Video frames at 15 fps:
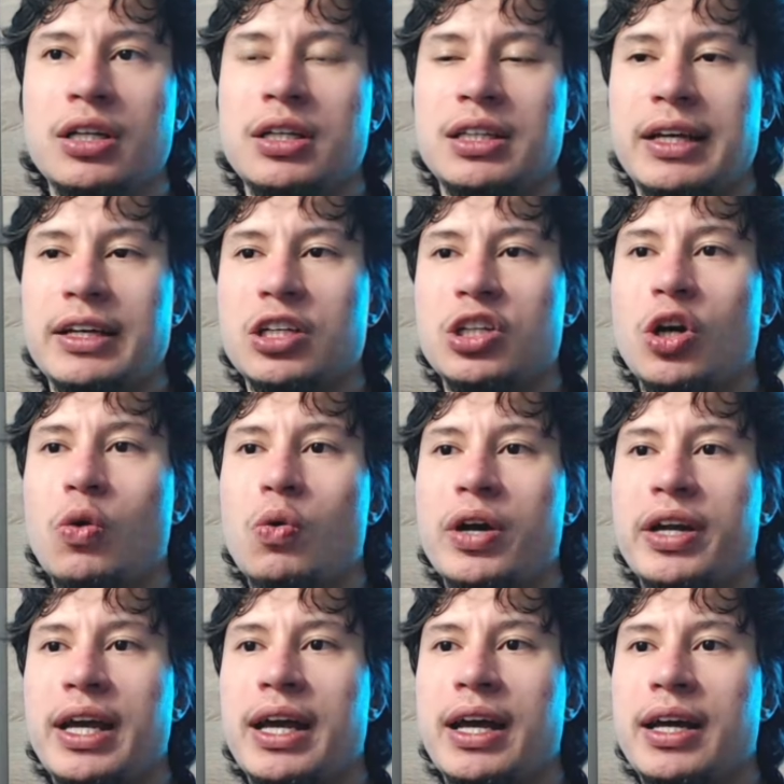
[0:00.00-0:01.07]
Like, no one
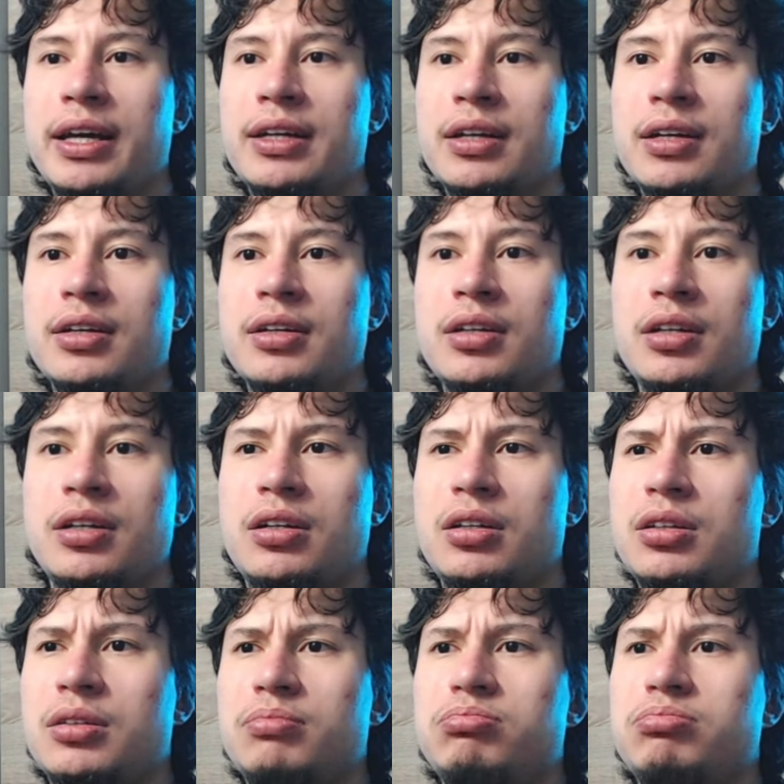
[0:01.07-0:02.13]
had
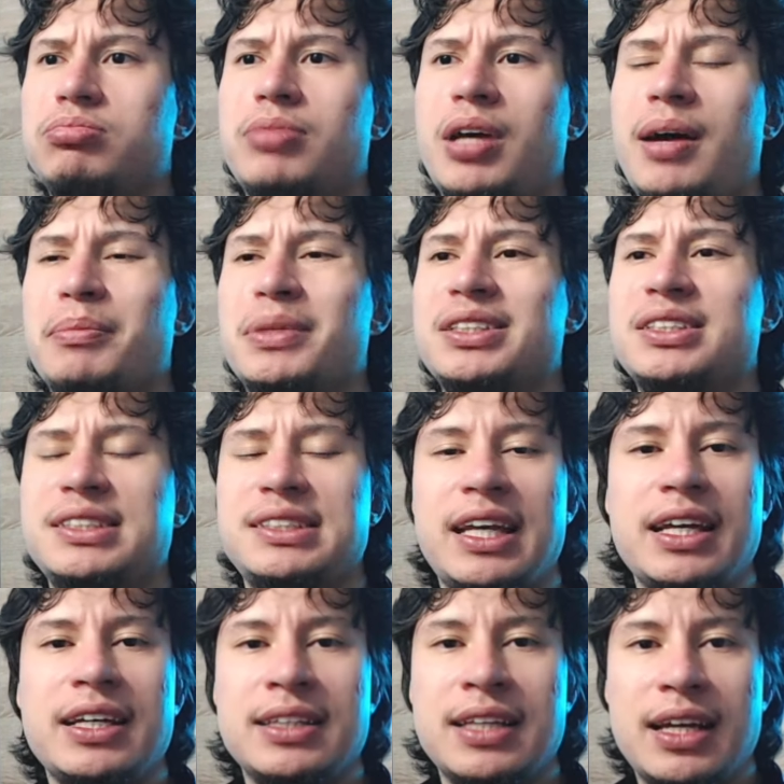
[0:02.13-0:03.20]
a
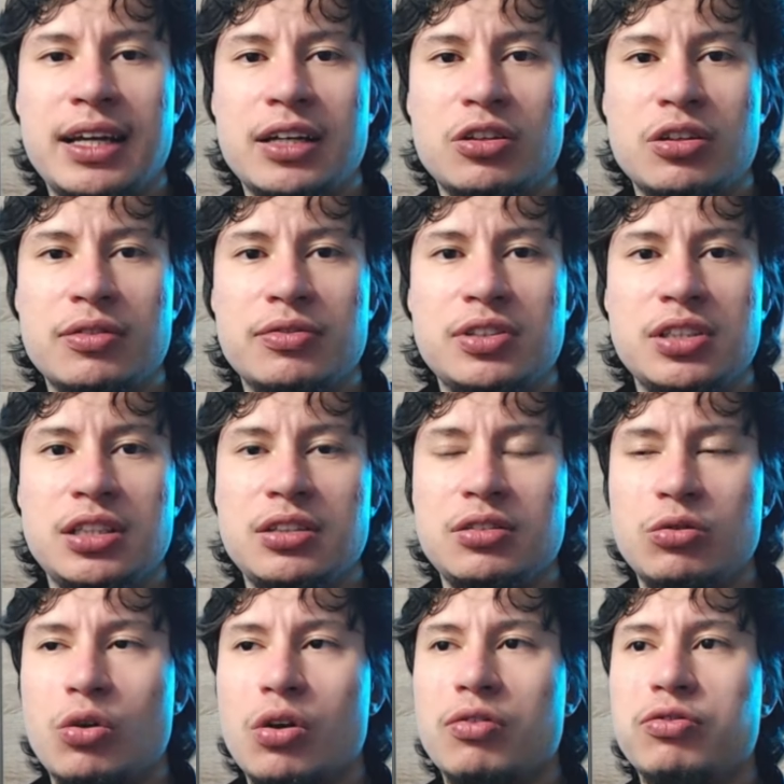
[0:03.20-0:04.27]
mistake that I could have seen,
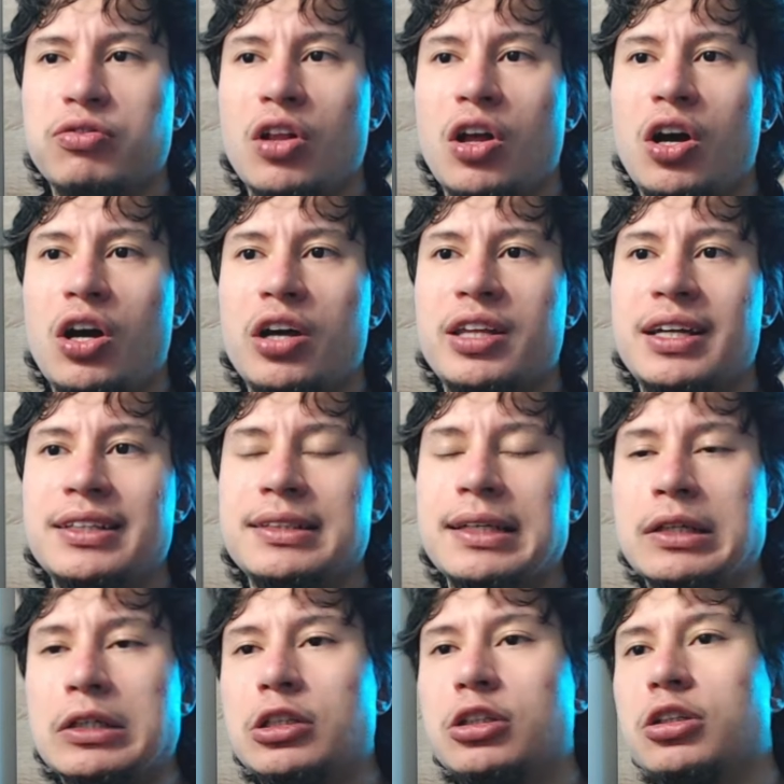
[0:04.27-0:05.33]
or a flaw that it's
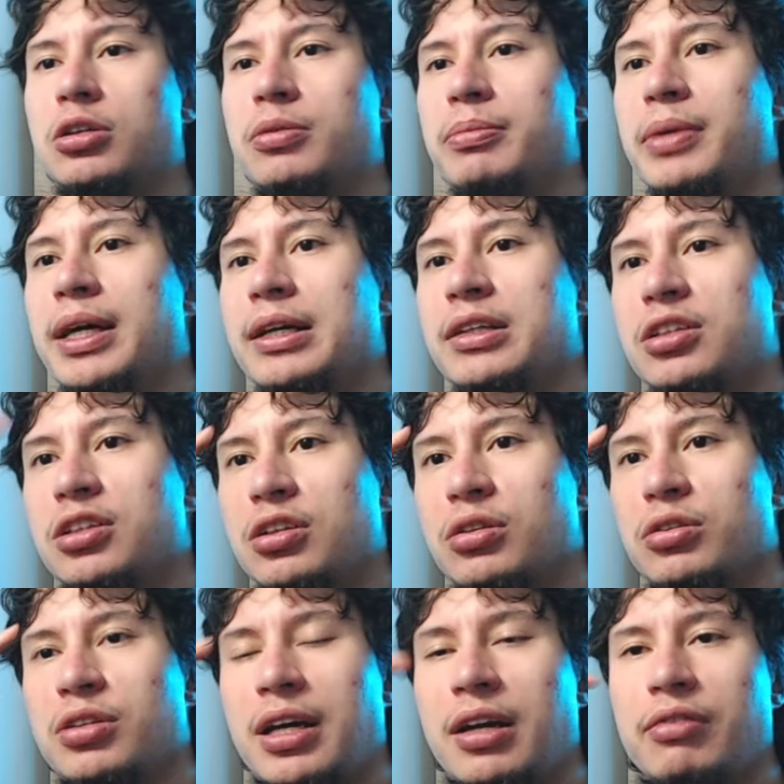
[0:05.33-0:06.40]
like, oh man, you know,
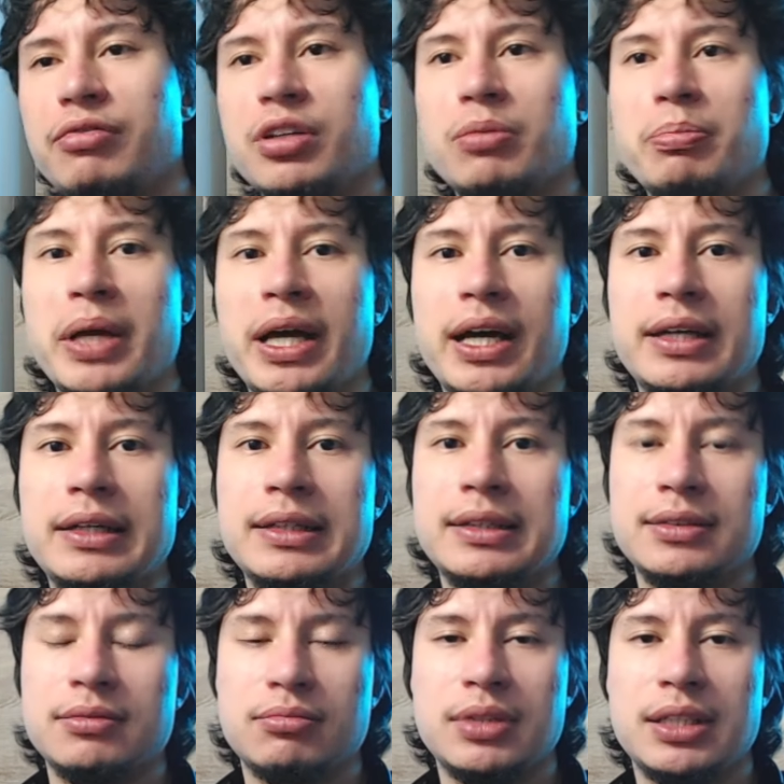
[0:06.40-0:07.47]
you kind of feel bad
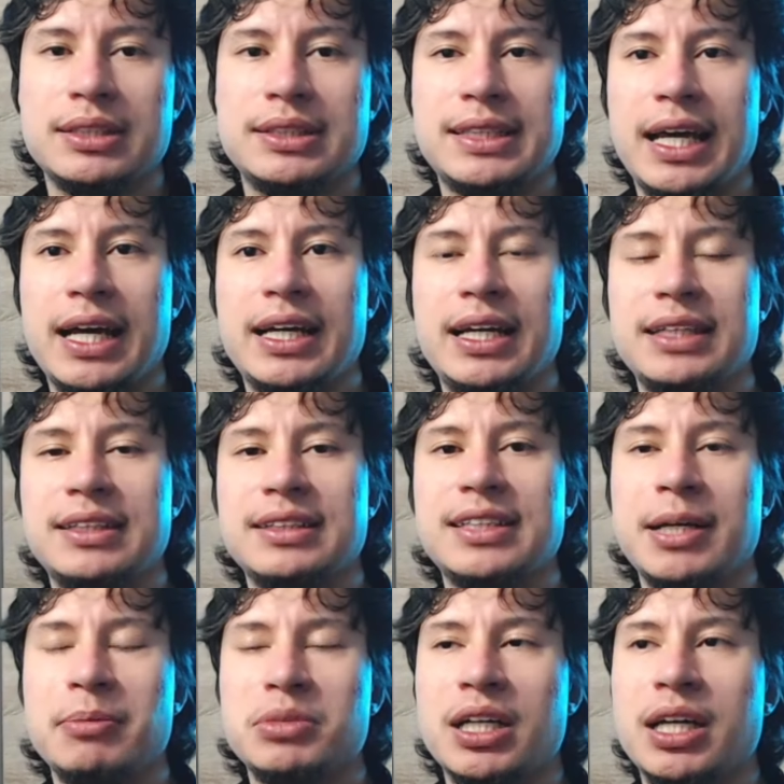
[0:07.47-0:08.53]
and sad at the
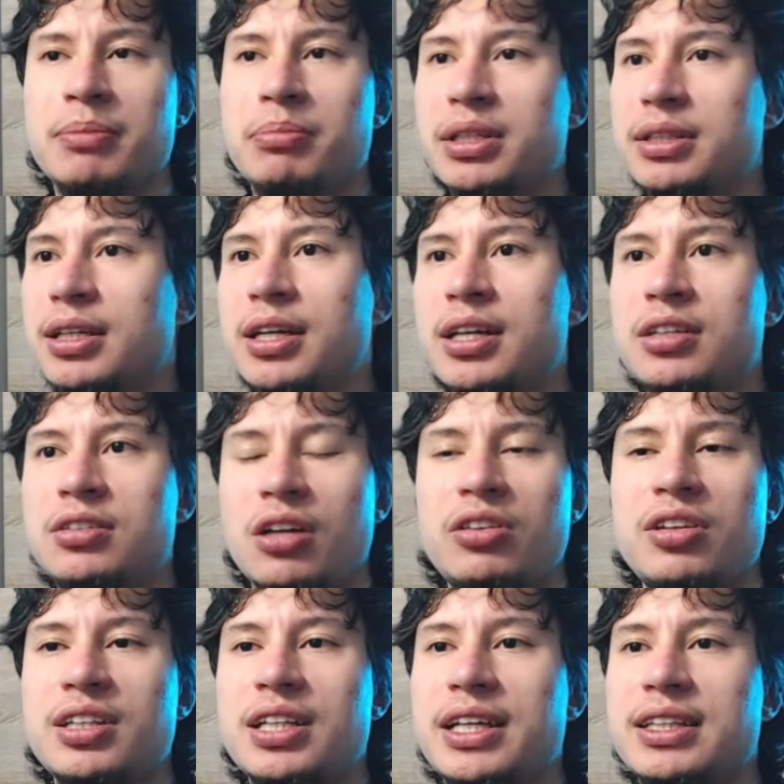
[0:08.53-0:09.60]
same time, but
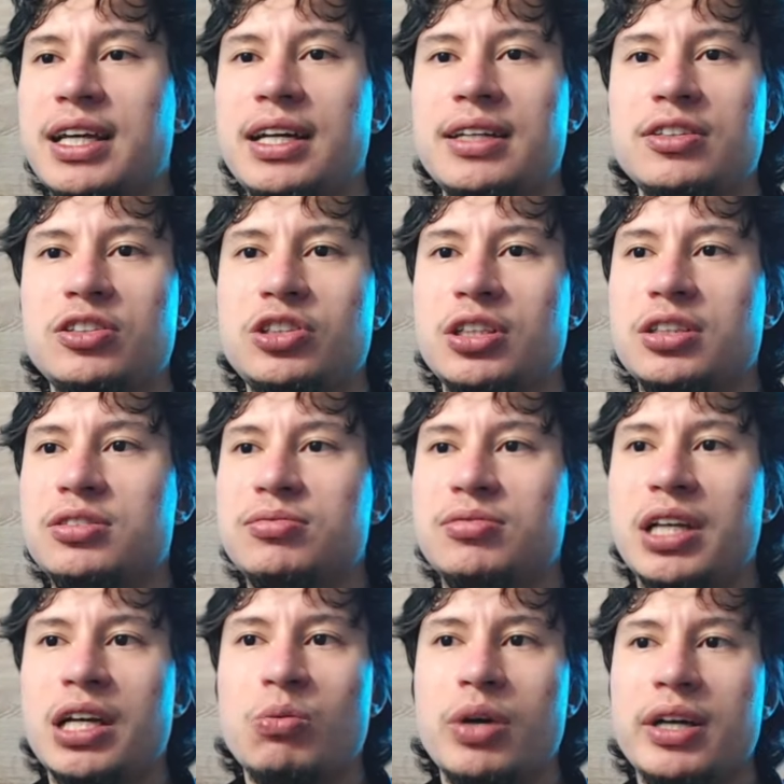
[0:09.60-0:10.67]
nothing like that. It's just
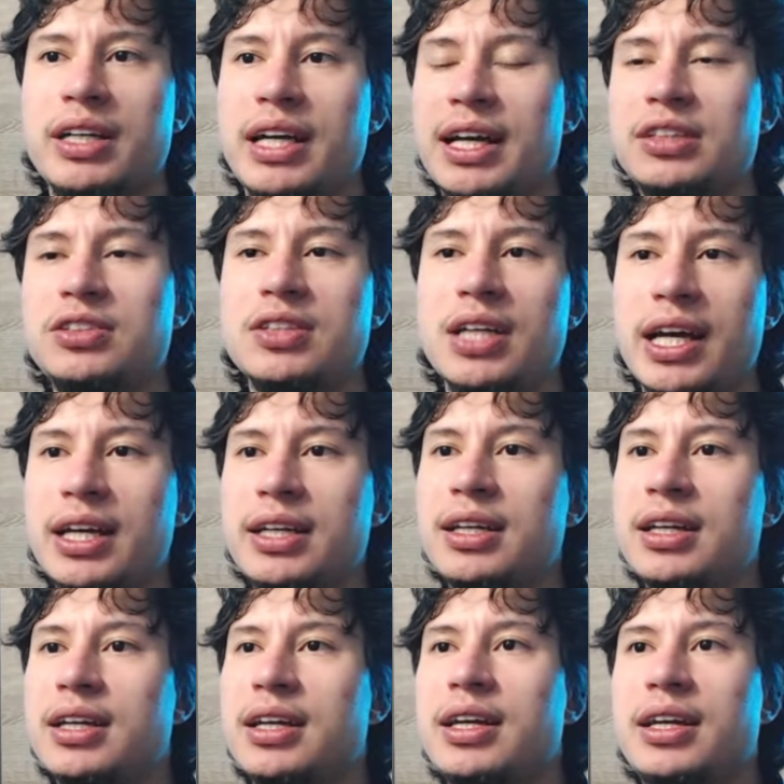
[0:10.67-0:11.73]
they went head to head,
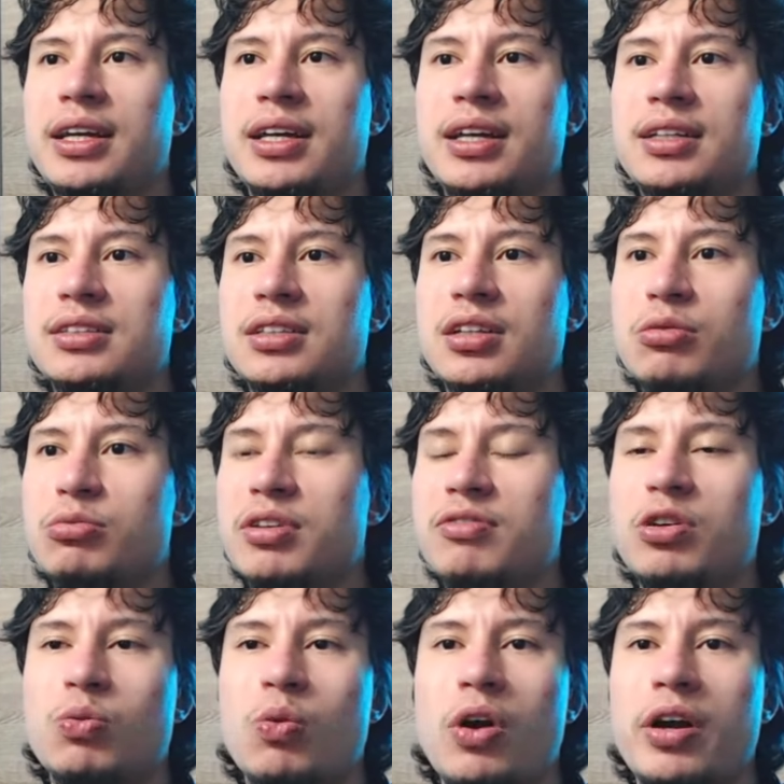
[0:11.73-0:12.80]
and
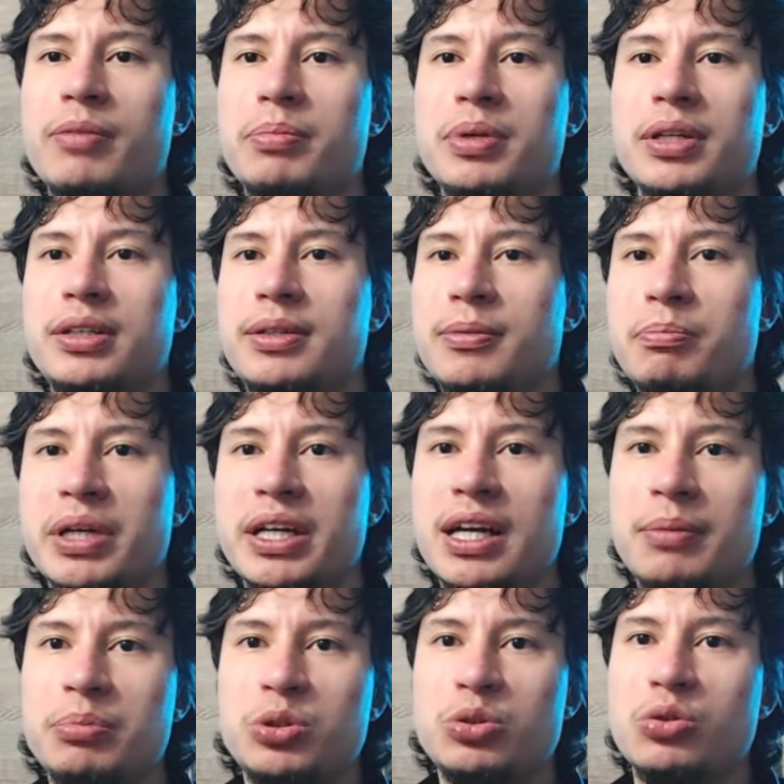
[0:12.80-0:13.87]
River won. But big
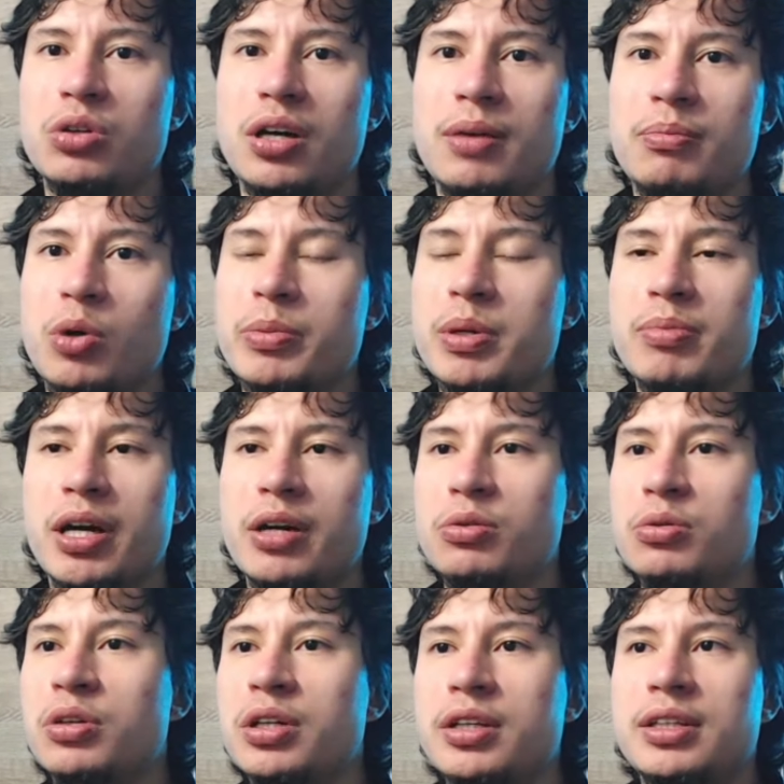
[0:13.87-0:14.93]
up to
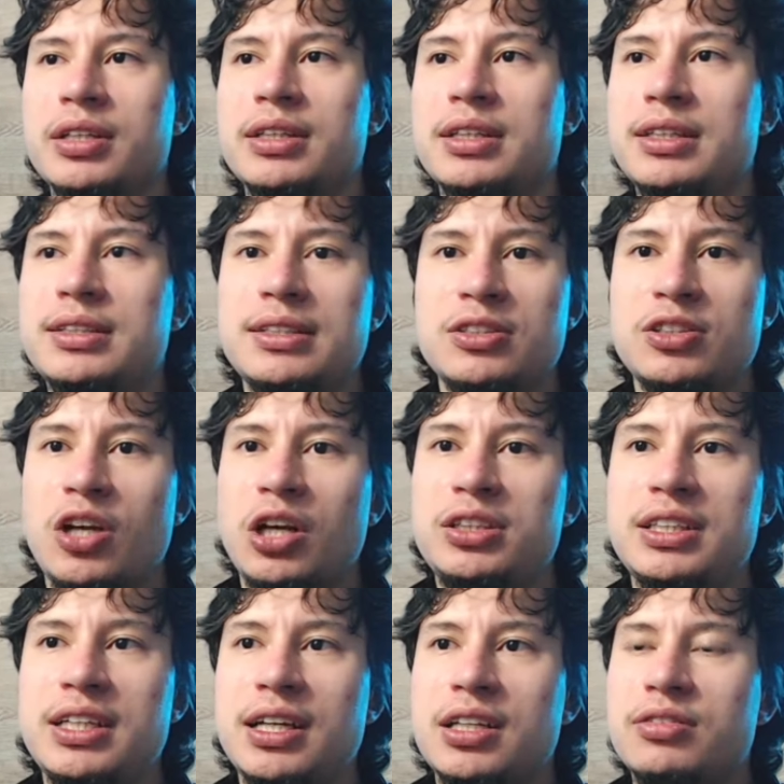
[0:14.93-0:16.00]
Momimaru. This is not
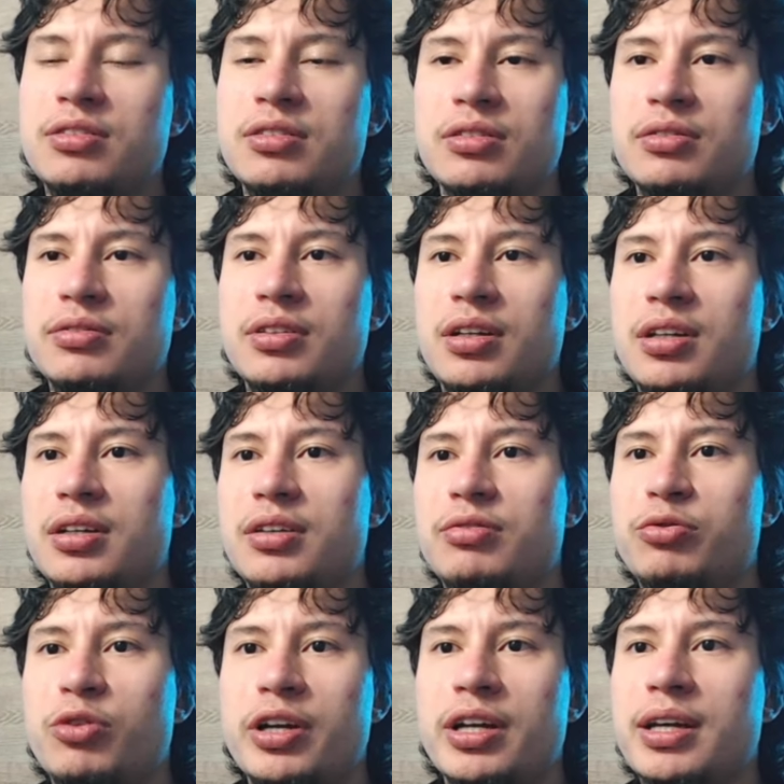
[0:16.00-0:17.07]
the end
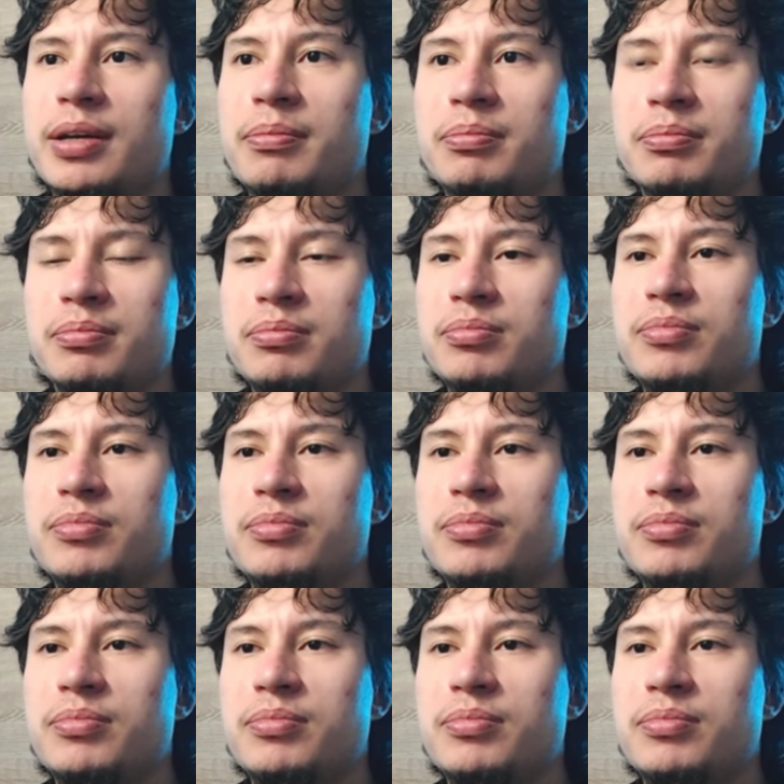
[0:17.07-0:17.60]
for him.